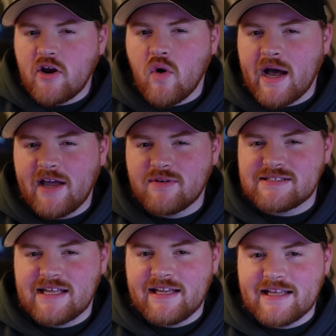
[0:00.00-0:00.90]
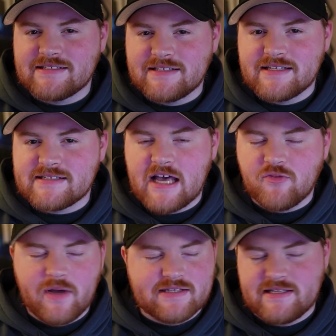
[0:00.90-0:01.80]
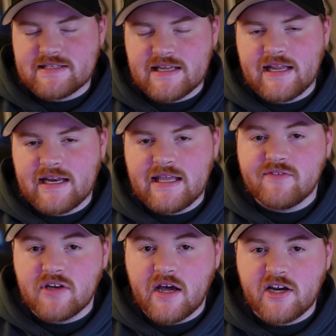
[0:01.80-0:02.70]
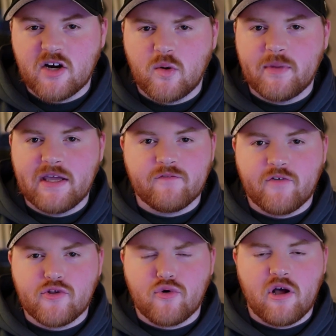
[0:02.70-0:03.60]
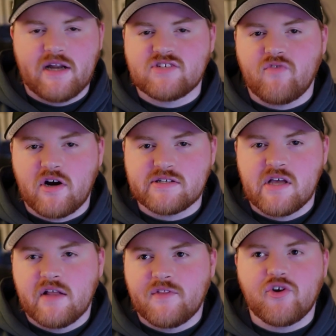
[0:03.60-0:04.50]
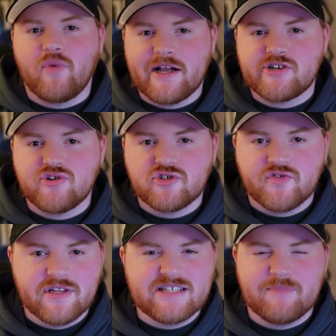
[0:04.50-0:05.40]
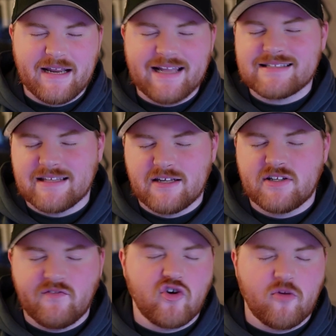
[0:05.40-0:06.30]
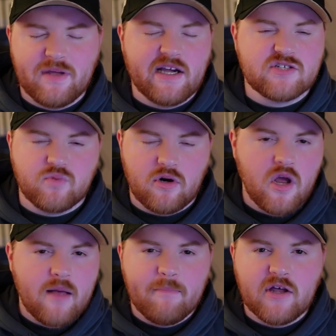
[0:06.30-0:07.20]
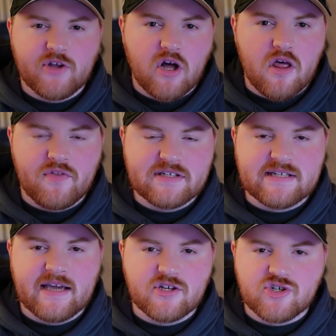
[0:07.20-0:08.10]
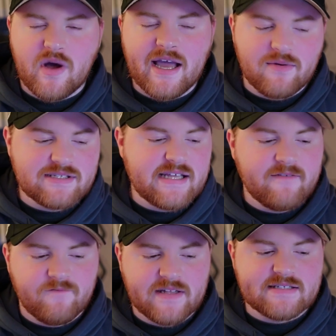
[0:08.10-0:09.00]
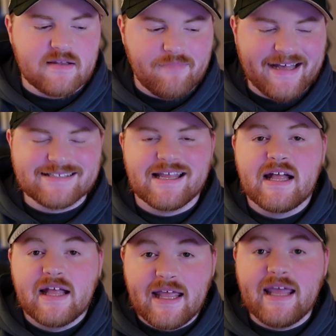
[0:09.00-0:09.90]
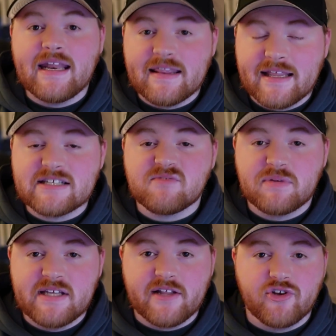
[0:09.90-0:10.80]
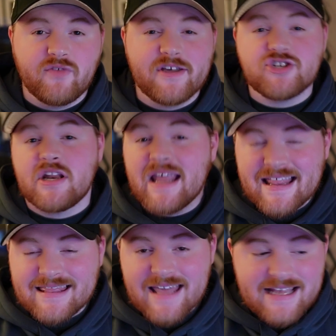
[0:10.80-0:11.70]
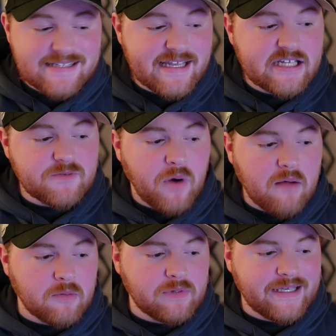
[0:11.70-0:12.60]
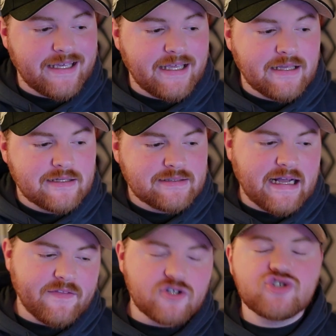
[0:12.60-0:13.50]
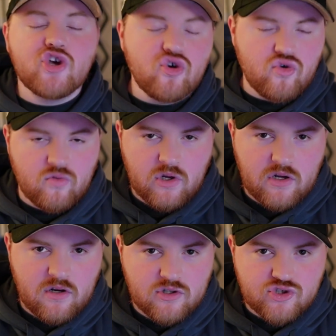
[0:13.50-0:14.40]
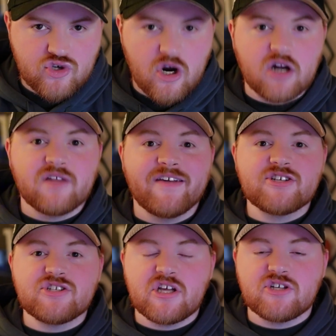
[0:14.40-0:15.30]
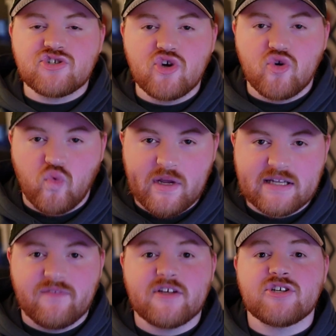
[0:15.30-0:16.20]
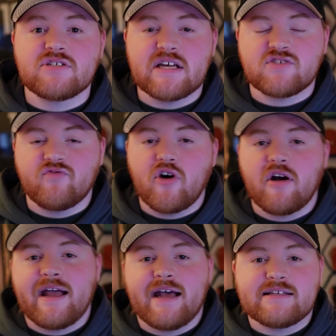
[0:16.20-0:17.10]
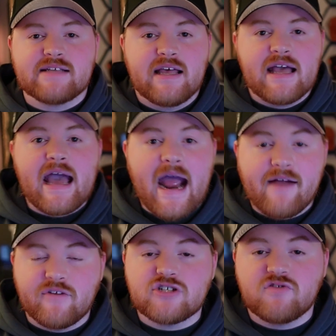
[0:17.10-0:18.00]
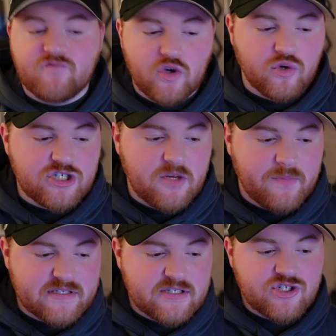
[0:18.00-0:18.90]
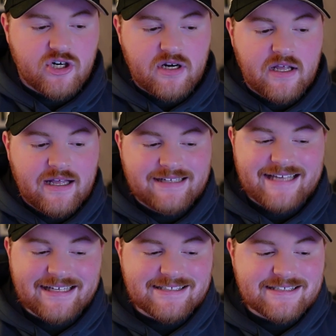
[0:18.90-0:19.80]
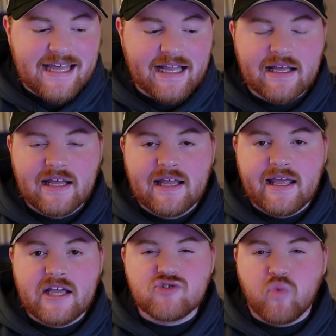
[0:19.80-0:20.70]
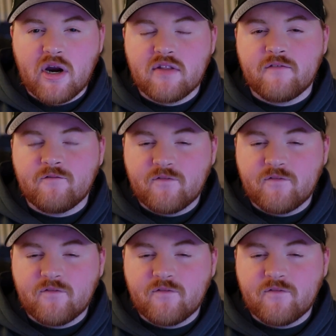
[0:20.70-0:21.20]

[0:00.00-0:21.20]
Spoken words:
know Iowa State is in the Southwest, and it's going to get even nuttier when we get further on as far as the directionals for this, it gets a little difficult because we're melding all the things together. So Iowa State fits the best in this particular division. This is probably, there's 2 strong divisions and 2 weak divisions as far as average viewership is concerned. Texas Tech is one of the